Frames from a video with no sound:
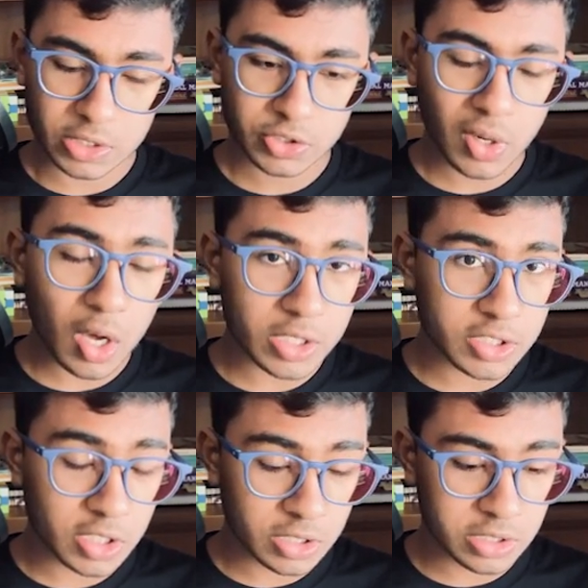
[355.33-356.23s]
strong in
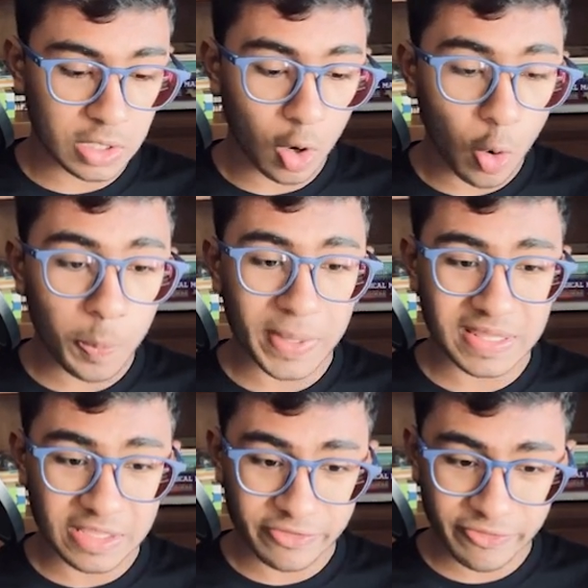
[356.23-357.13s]
this open
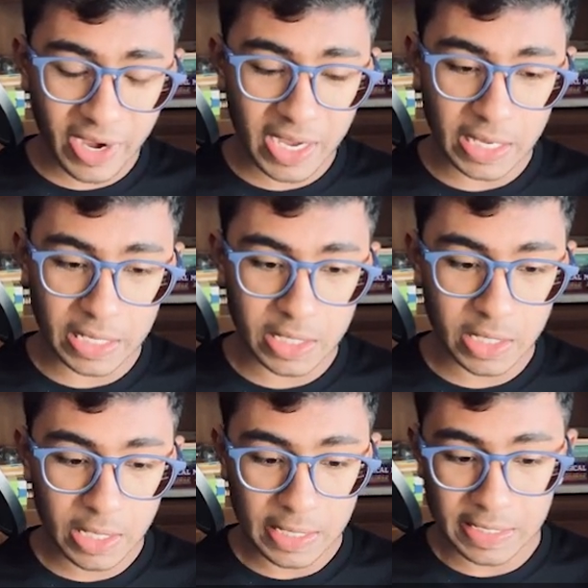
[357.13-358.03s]
c file
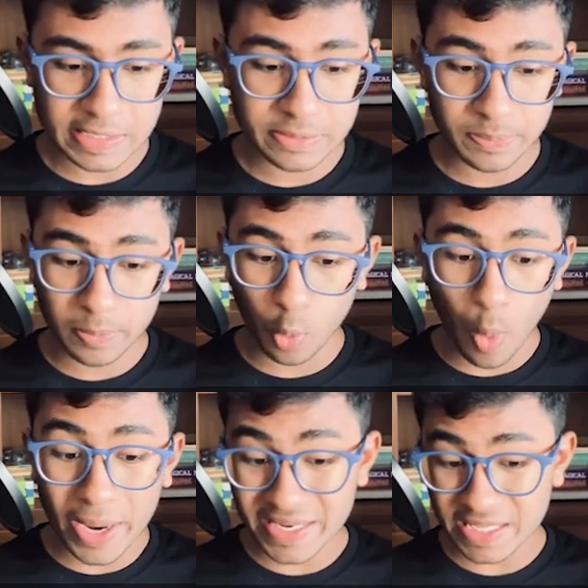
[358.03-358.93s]
and
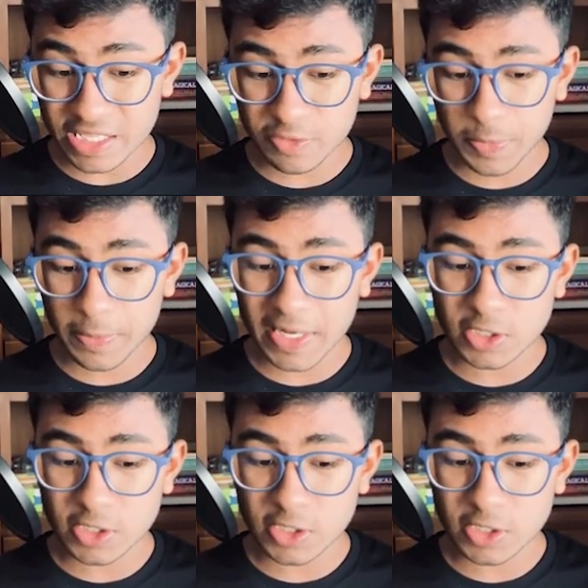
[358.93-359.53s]
white is preparing to